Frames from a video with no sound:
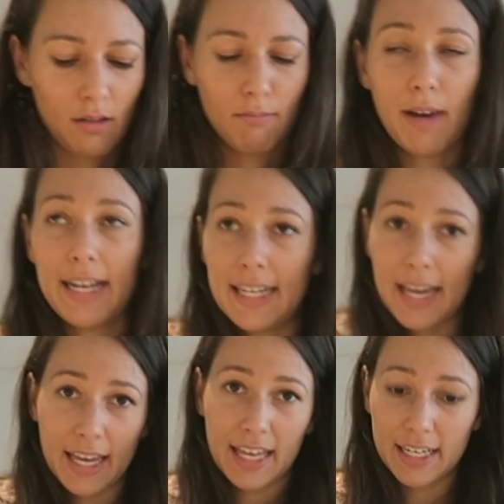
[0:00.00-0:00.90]
My
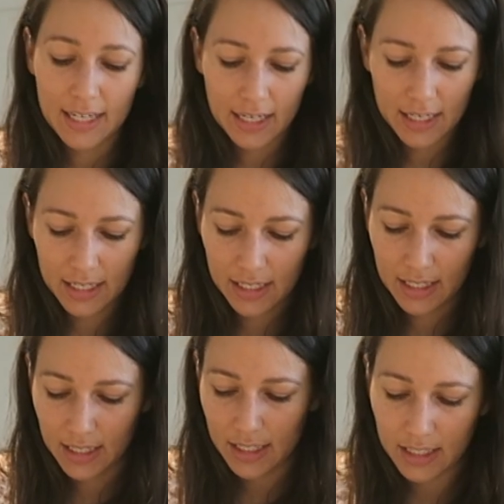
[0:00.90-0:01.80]
nan
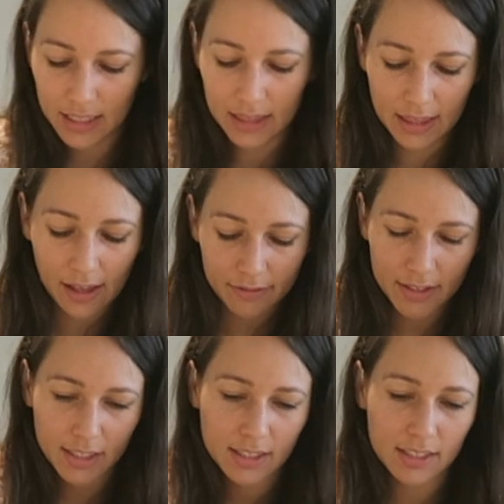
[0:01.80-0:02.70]
loves
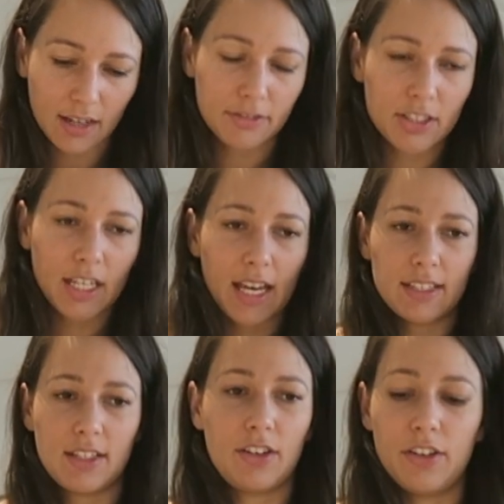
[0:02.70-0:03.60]
this stuff. She
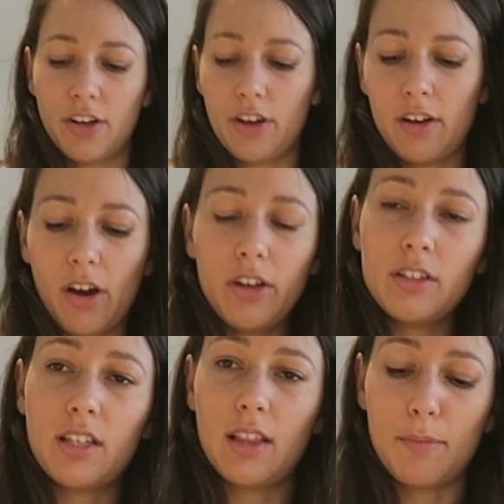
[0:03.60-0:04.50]
has it on her
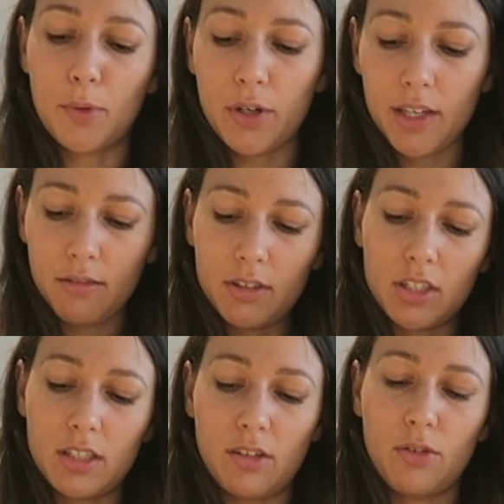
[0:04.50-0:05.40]
oats in the morning,
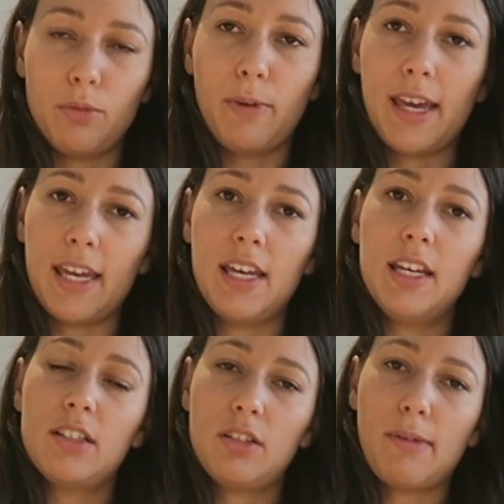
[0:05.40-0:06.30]
which is a good way
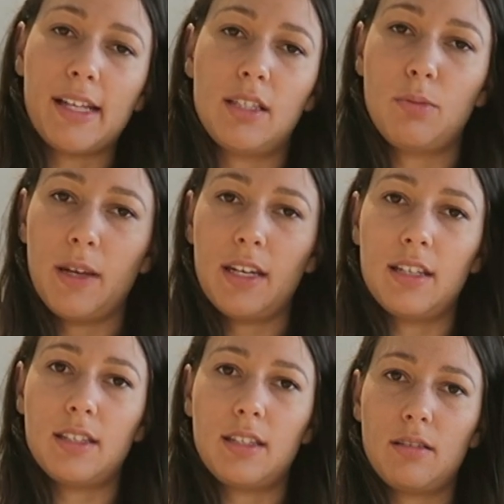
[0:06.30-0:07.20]
to add
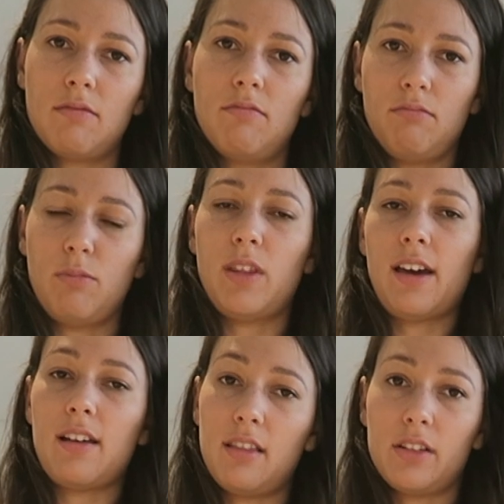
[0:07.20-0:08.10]
sweetness
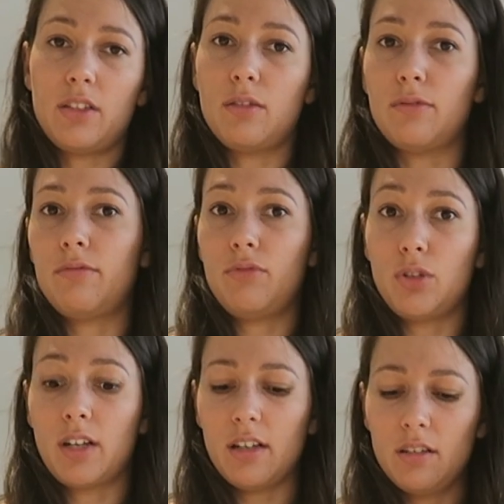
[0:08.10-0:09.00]
without lots of
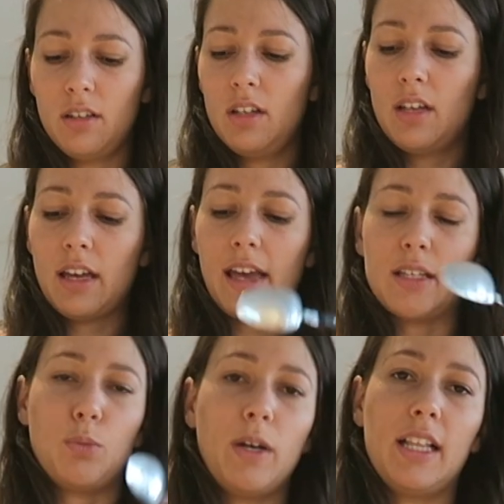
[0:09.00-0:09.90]
sugar,
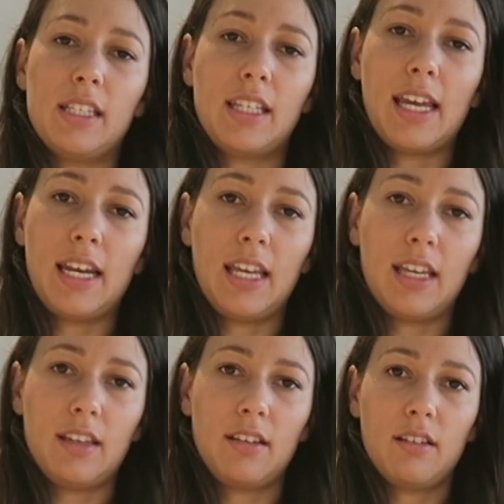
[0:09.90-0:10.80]
as well as
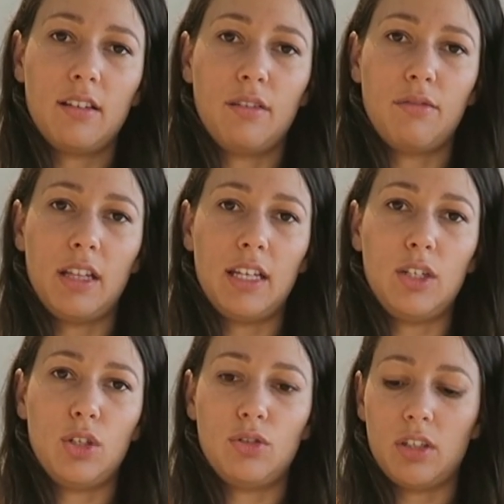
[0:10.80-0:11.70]
getting a really
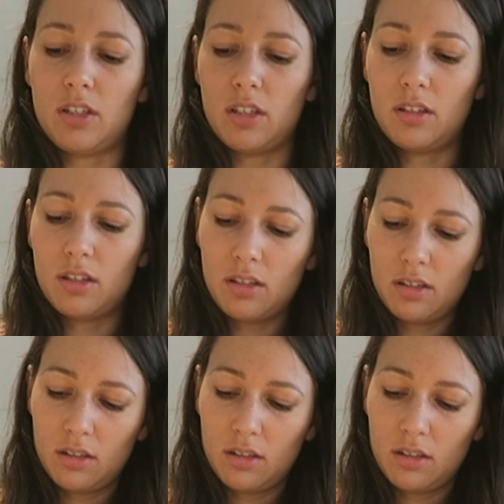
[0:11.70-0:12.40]
nutritious